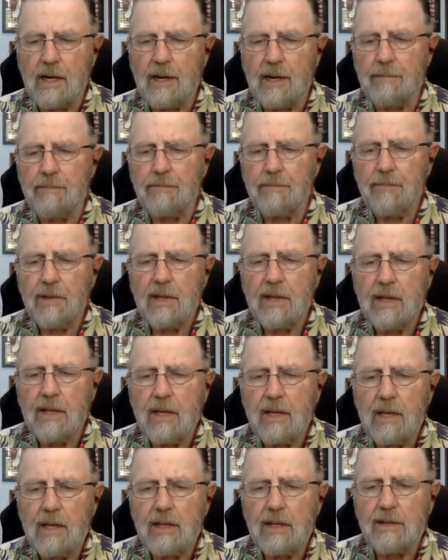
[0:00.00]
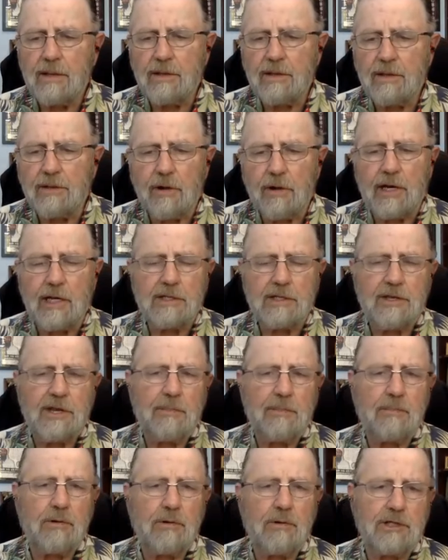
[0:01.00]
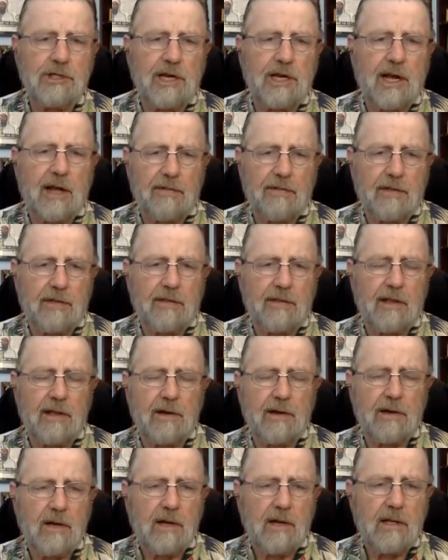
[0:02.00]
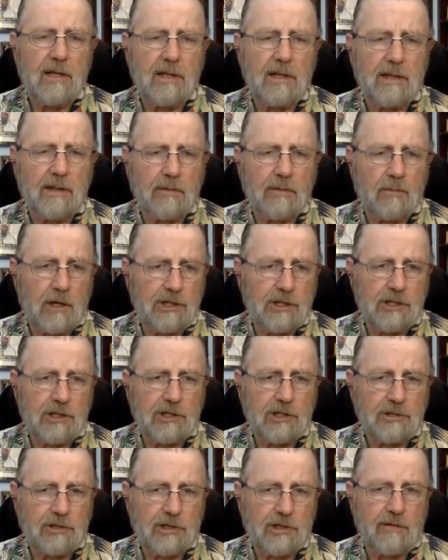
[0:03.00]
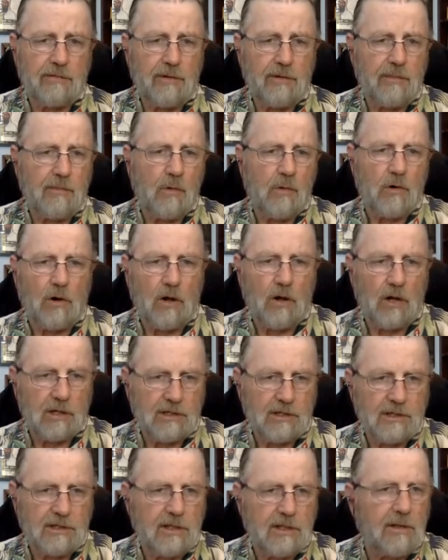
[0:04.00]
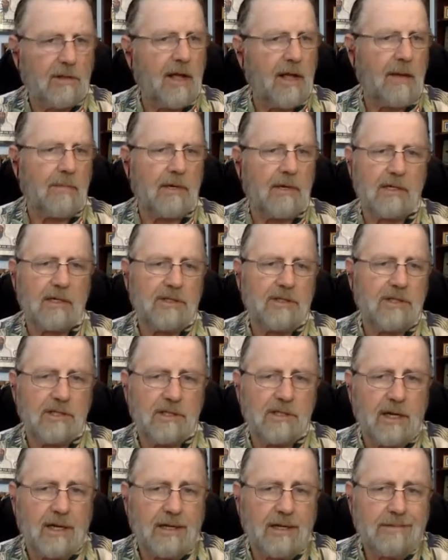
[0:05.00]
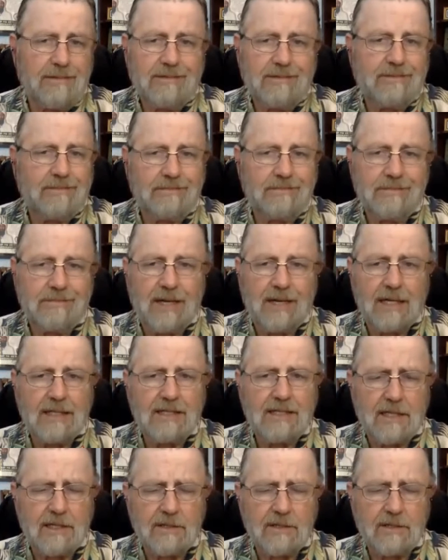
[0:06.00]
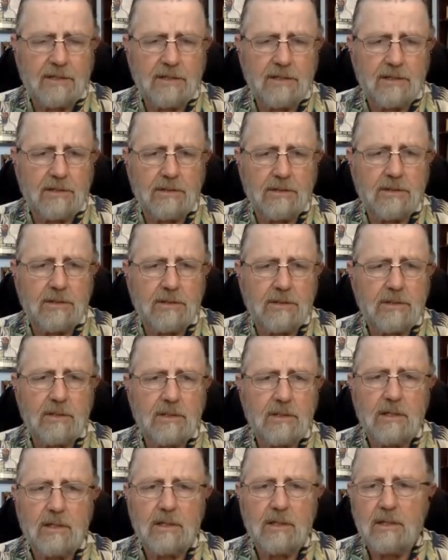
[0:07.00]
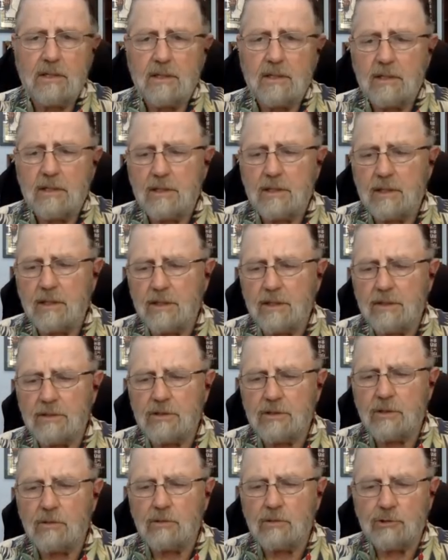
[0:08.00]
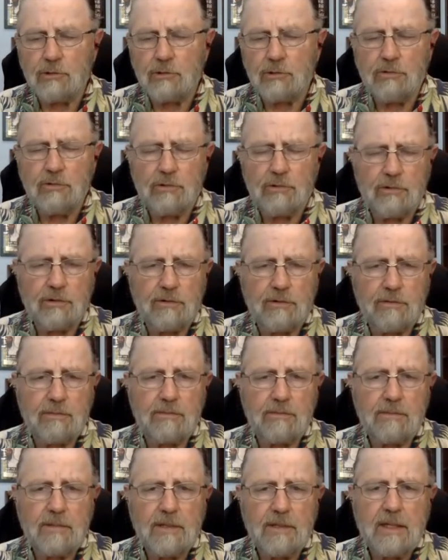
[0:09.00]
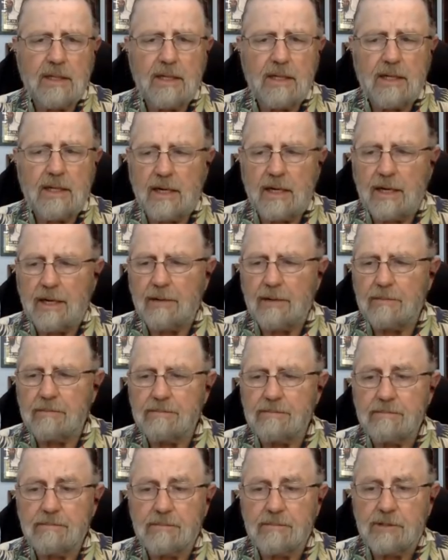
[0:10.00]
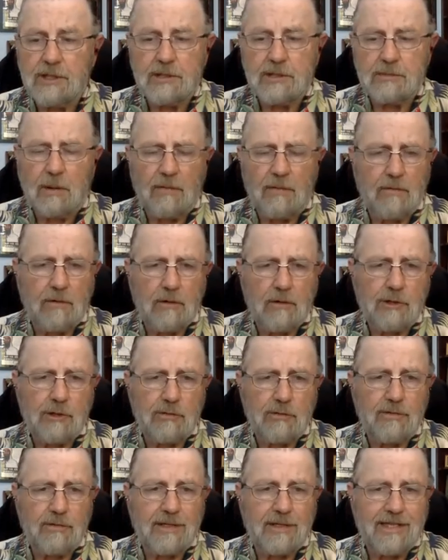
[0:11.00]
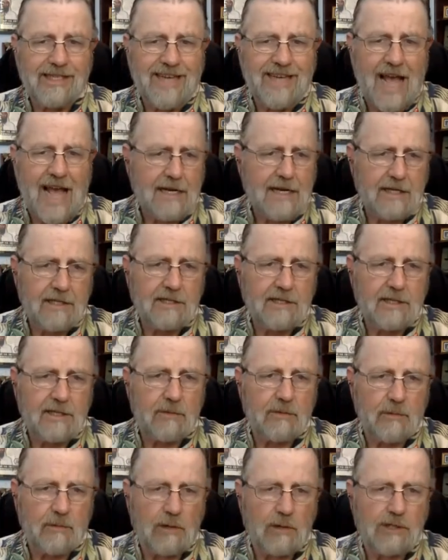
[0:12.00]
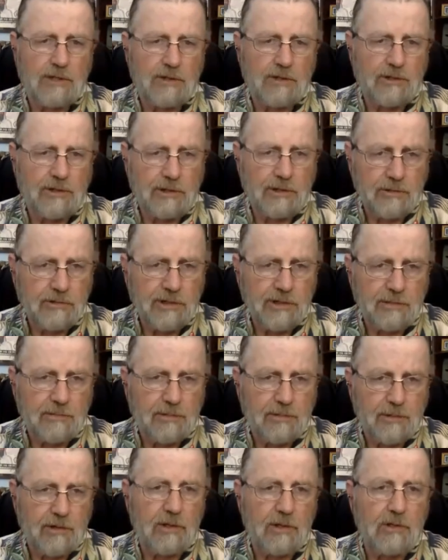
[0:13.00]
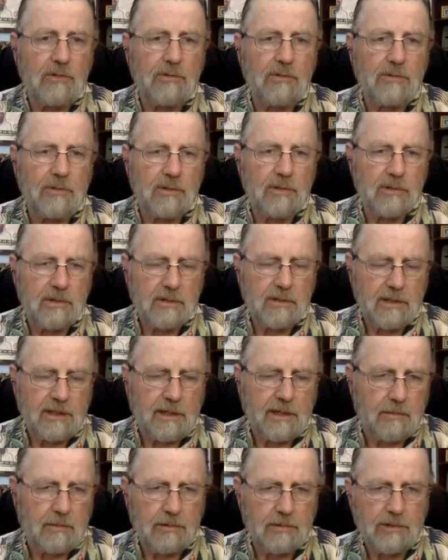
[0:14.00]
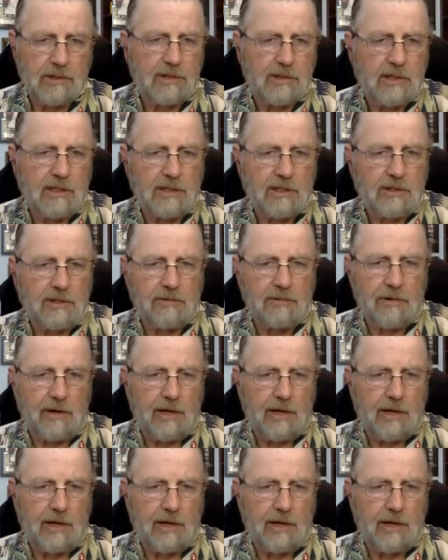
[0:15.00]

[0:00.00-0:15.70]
The Ukrainians keep pushing out that the Russians are suffering more losses than them, and it's just not. It's nonsense. There's no truth to it. Just by virtue of the tactics that the Russians are using preclude the numbers that the